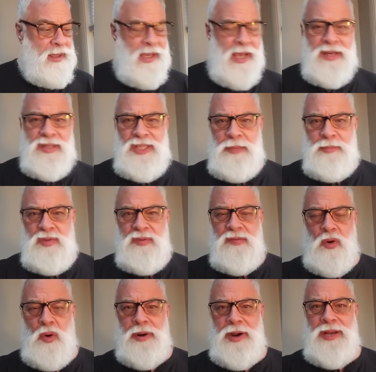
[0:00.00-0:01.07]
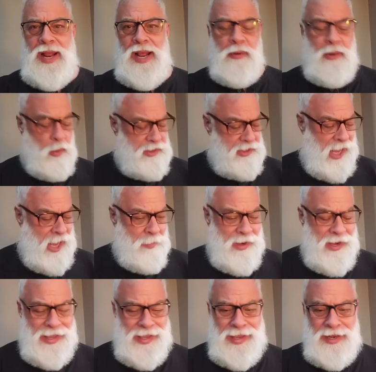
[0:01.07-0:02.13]
Kind of seems foreign now, and what's
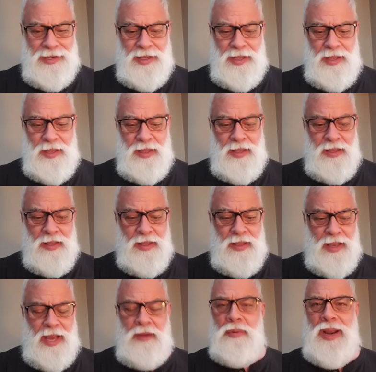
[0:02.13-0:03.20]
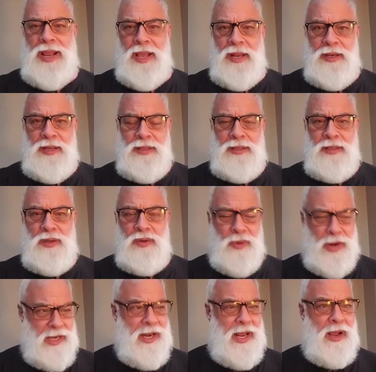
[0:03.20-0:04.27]
happening in Iran
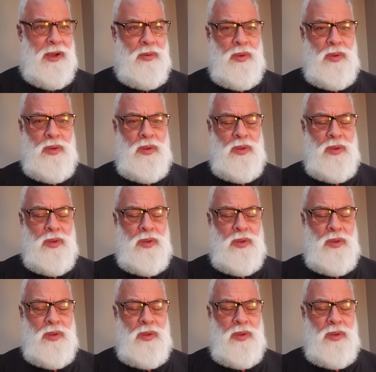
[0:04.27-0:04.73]
right now,